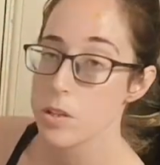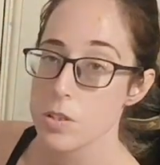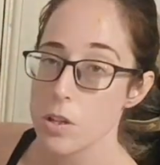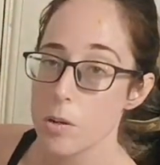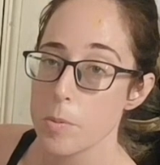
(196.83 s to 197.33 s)

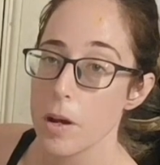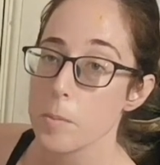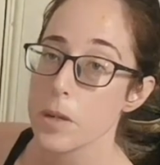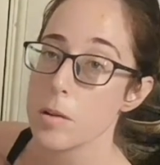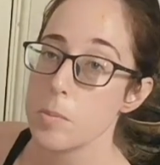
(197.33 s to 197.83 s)
top, I'm
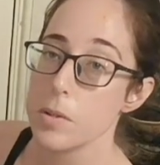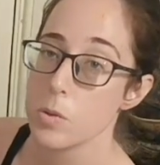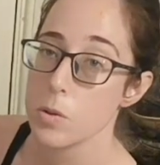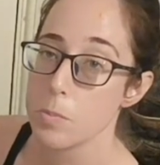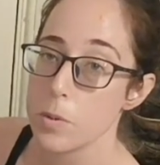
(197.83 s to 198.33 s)
going to be
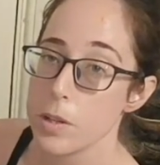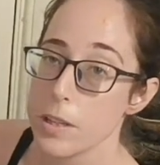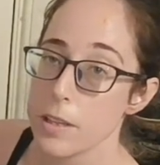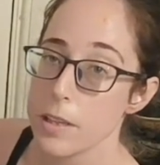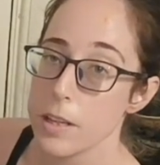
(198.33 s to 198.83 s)
putting
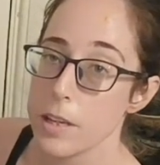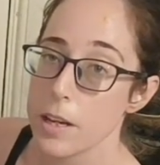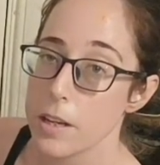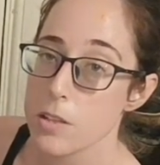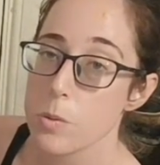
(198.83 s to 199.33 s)
the
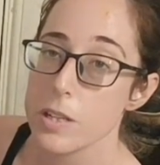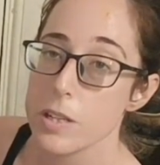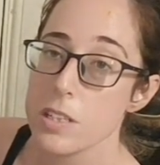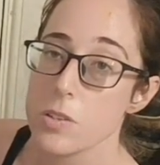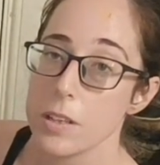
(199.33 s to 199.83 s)

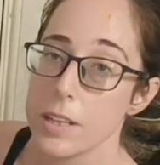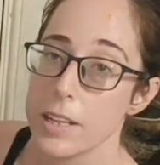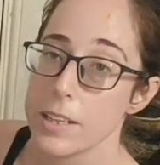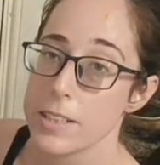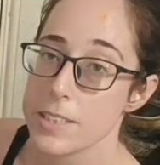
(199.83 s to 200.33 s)

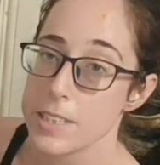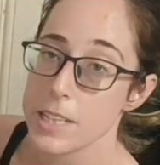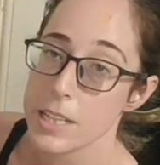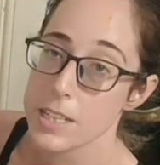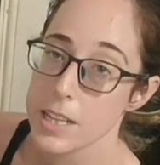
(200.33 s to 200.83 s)
22-litre Stinger
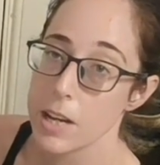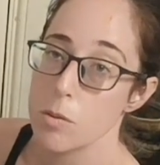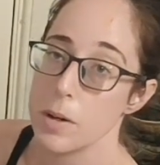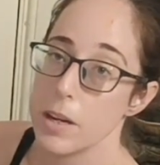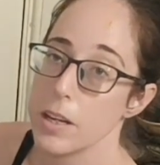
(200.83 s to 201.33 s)
tail
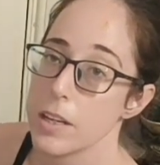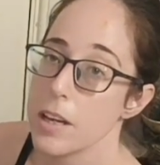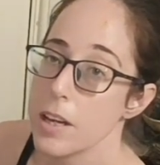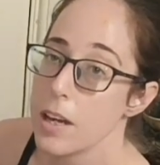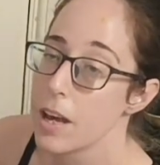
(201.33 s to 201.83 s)
bag.
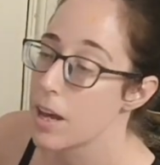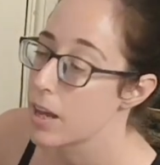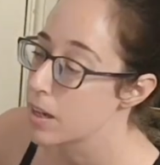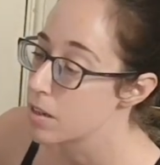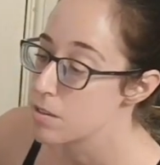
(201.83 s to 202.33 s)

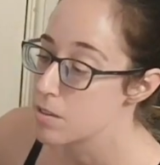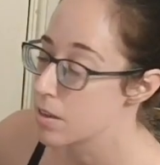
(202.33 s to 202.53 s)
And